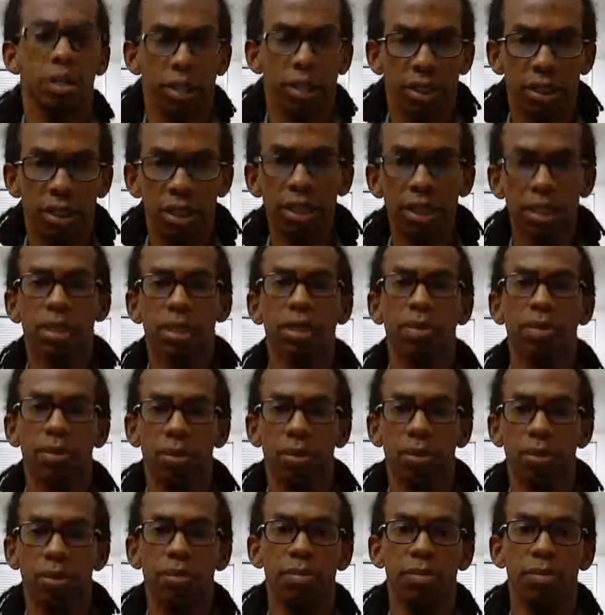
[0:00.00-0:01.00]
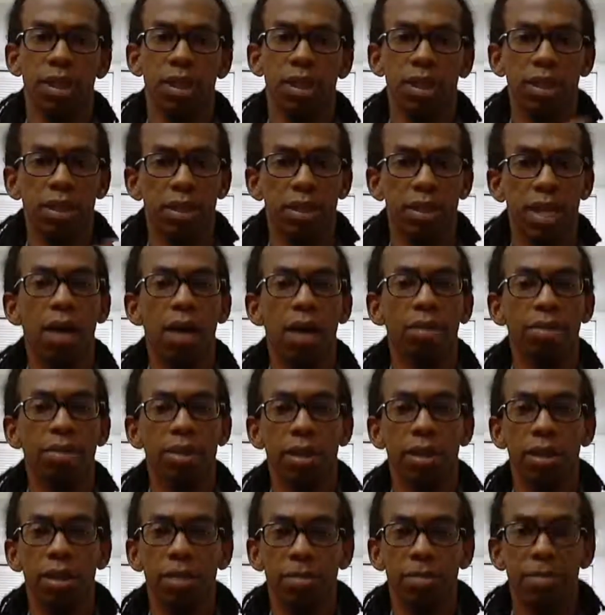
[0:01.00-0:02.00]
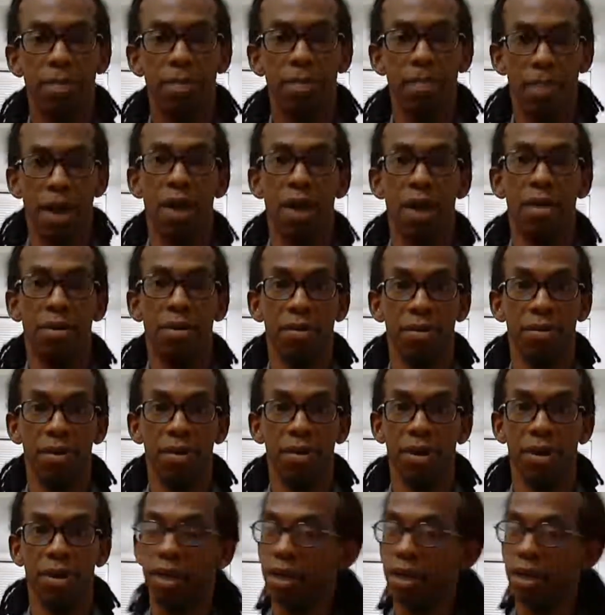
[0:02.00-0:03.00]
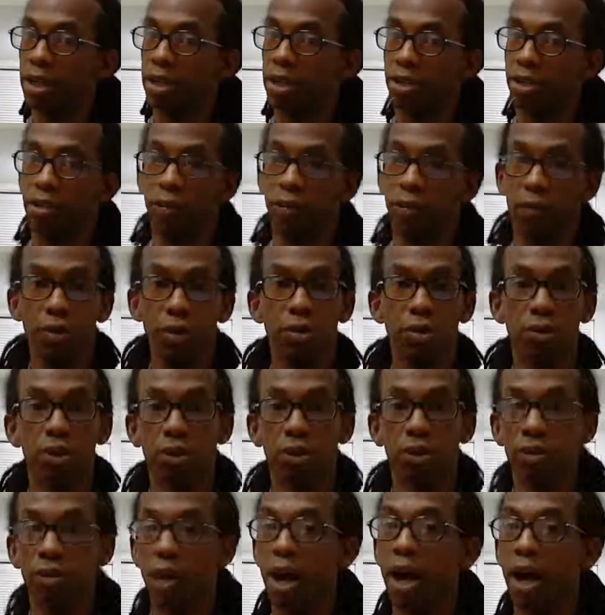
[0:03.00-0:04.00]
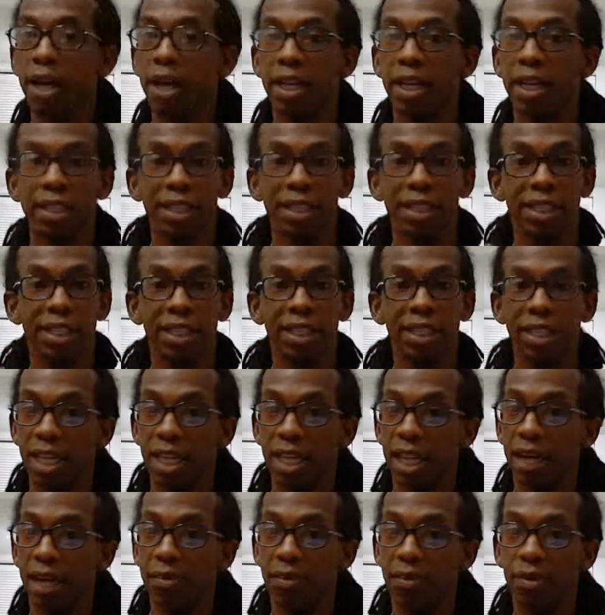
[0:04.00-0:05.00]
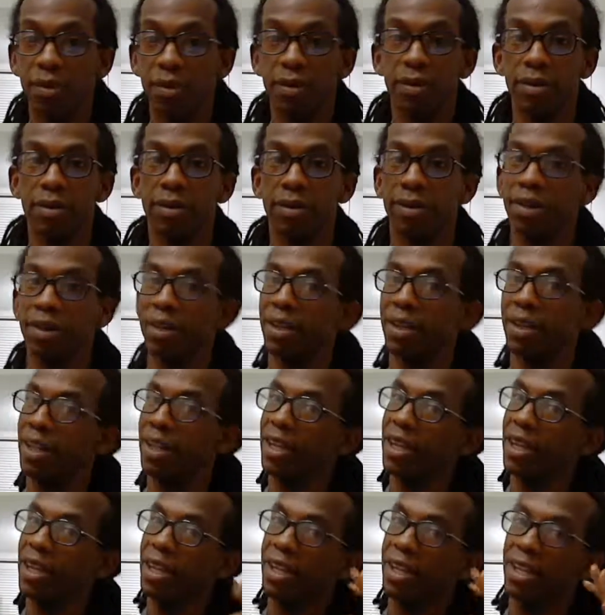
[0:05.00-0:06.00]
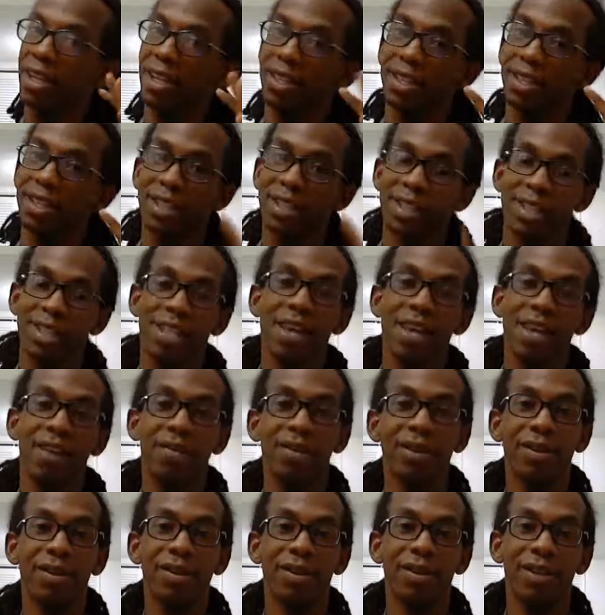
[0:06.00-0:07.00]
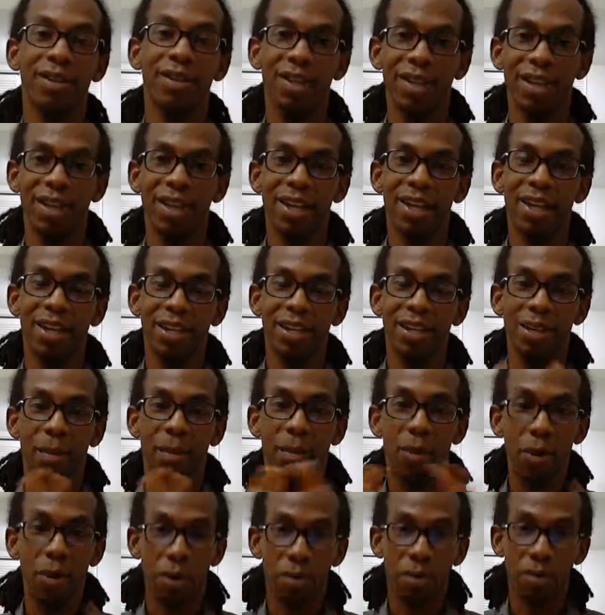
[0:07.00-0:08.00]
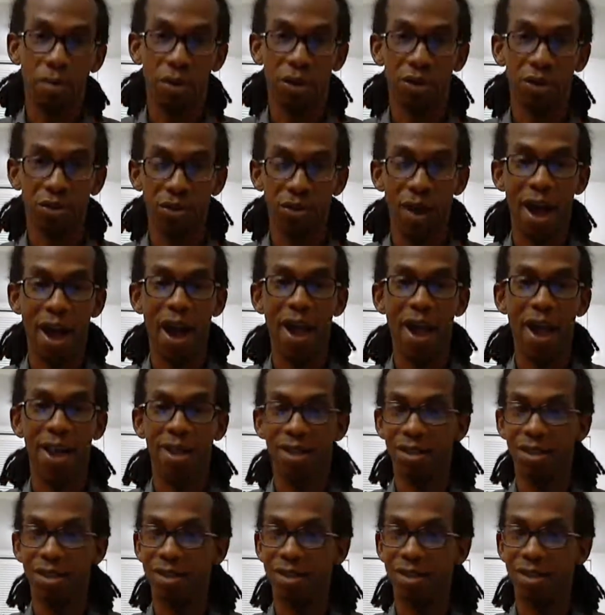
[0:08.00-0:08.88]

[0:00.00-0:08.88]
sensible, make it sound a little bit better. because your first try is never, it's never the perfect try.